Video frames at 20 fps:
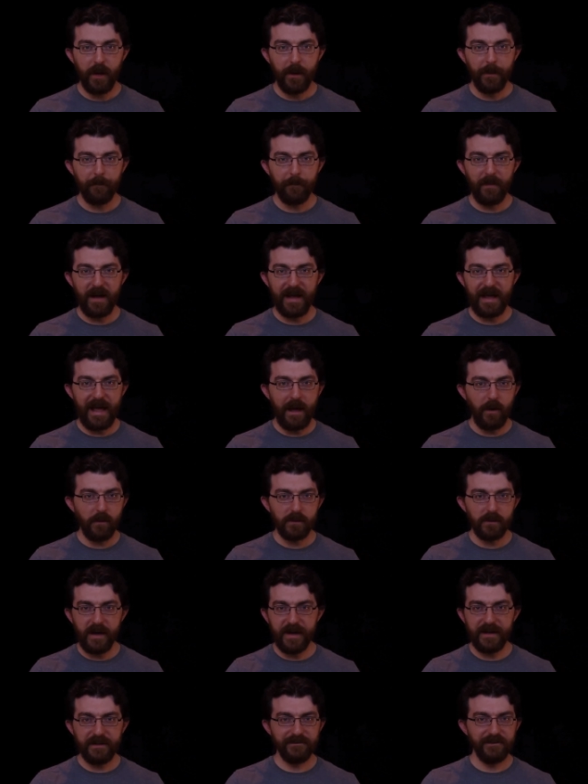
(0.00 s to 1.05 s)
My
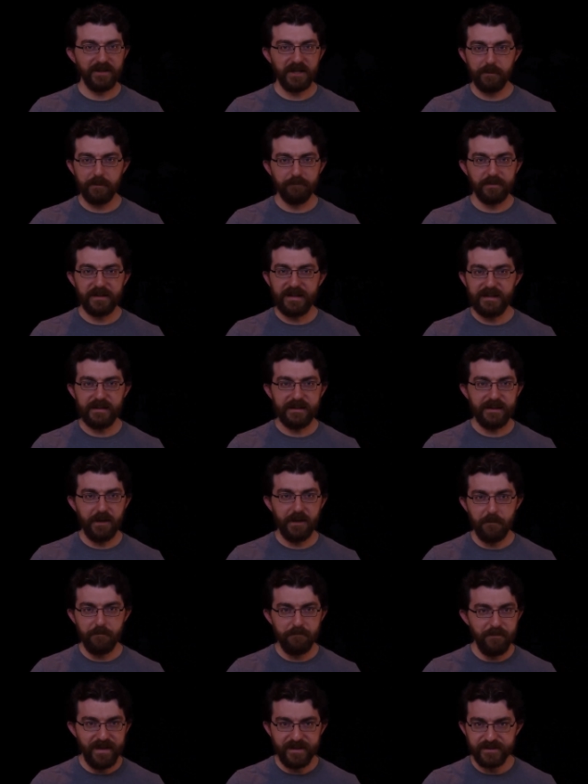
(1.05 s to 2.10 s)
outline completely
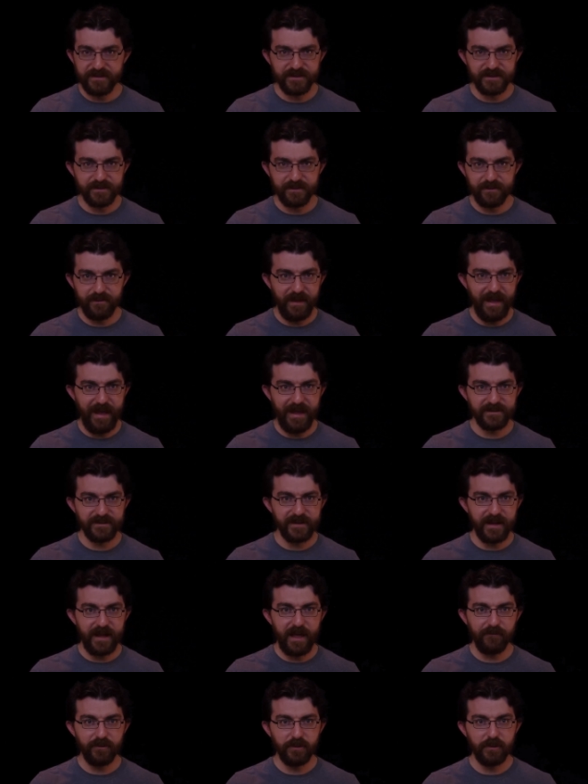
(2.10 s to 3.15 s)
omits the
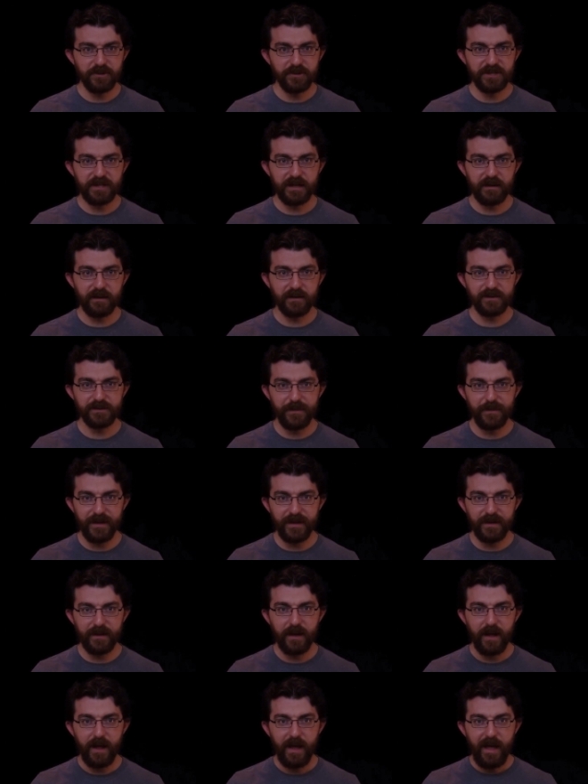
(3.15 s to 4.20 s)
anti-evolutionary
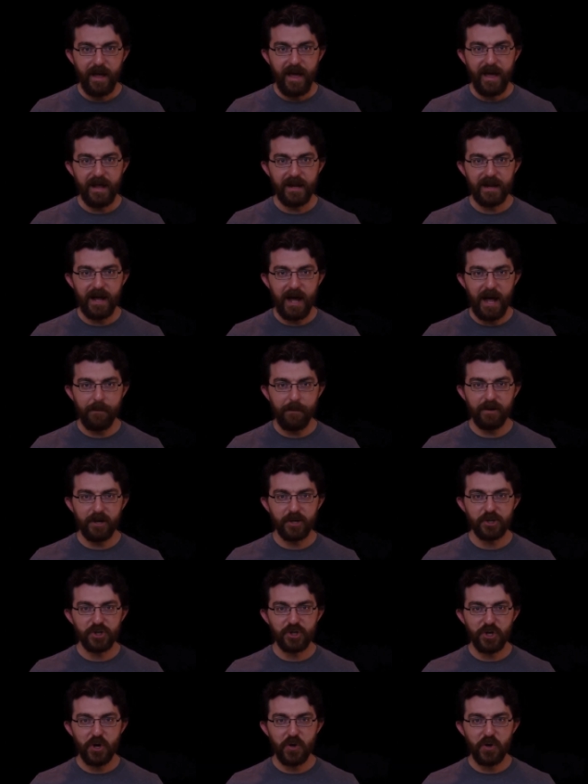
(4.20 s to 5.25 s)
spin, and I'm going to
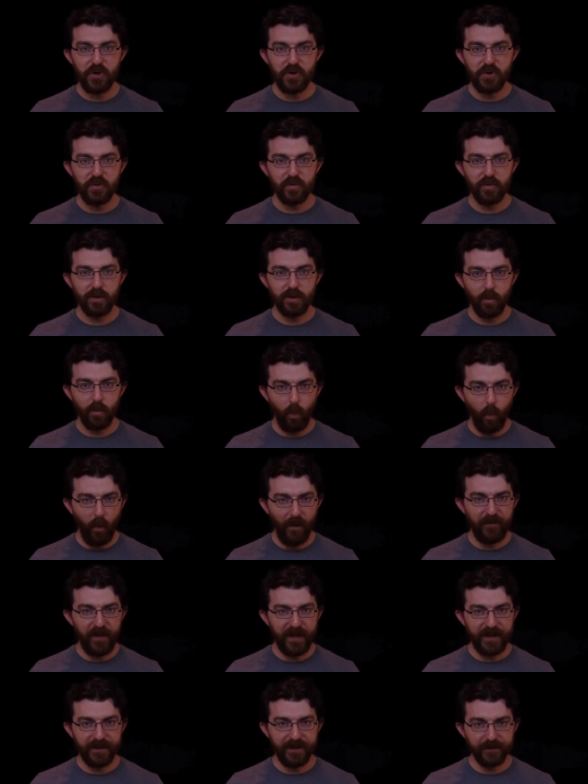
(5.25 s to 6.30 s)
show you
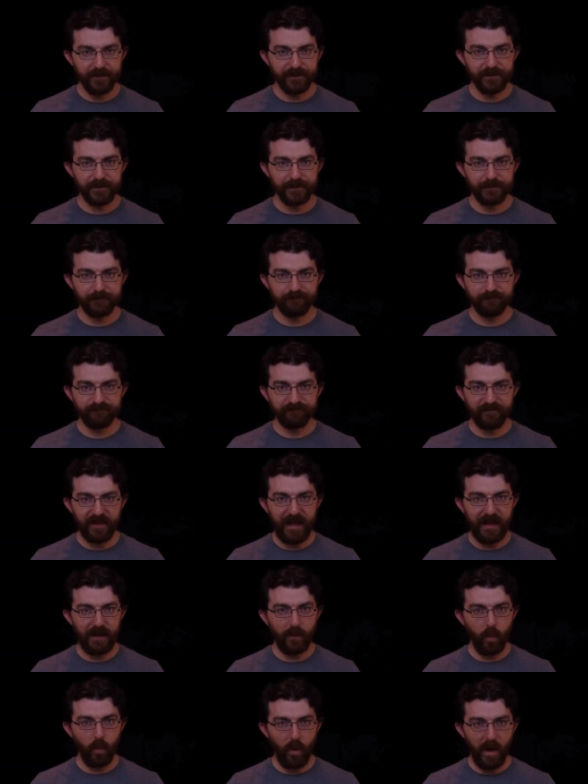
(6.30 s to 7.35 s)
what that is
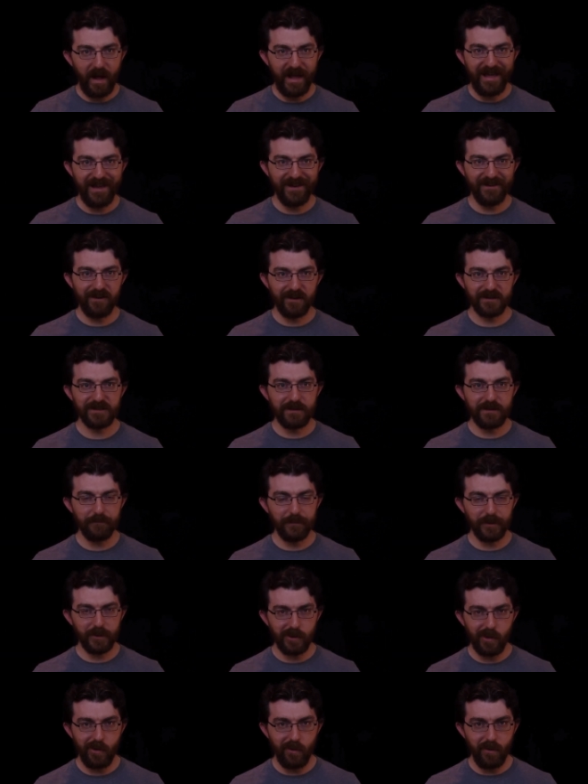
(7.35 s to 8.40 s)
and why it doesn't
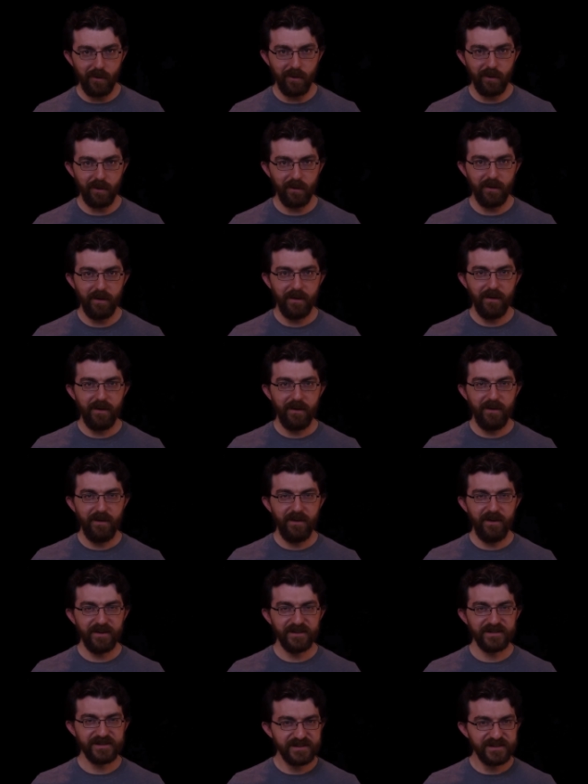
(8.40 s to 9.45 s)
belong
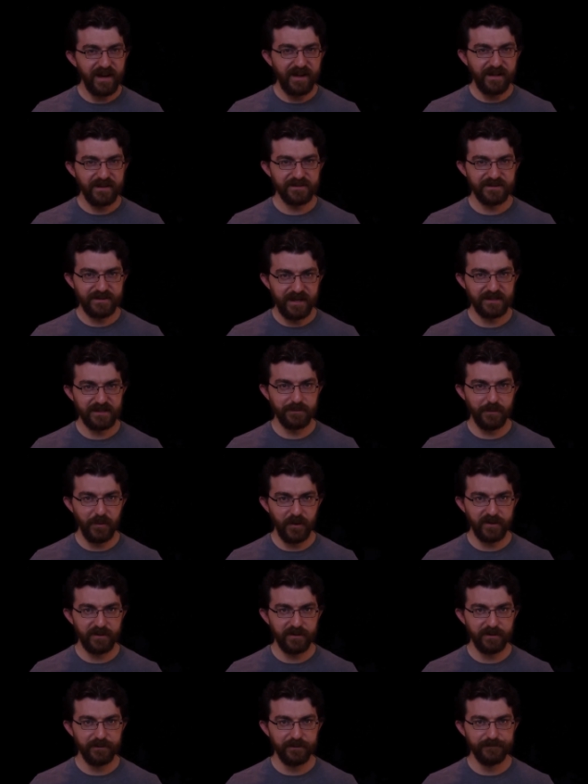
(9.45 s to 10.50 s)
in a science
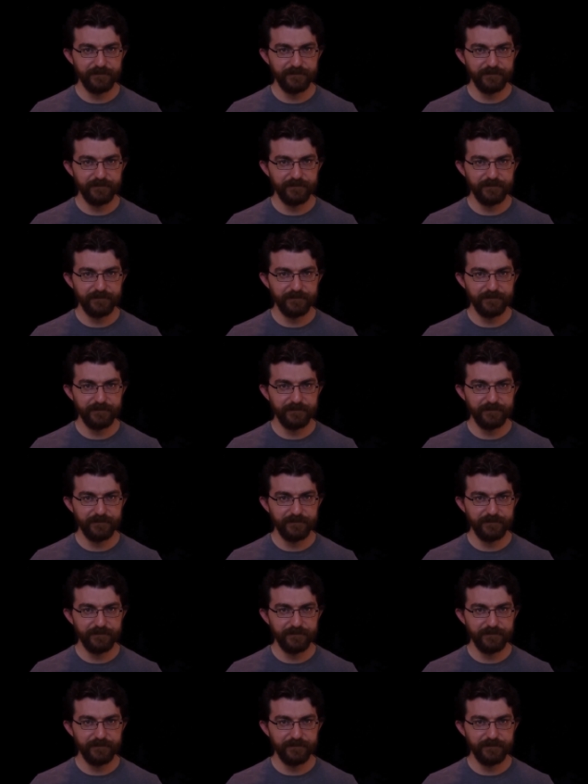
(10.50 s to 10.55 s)
textbook.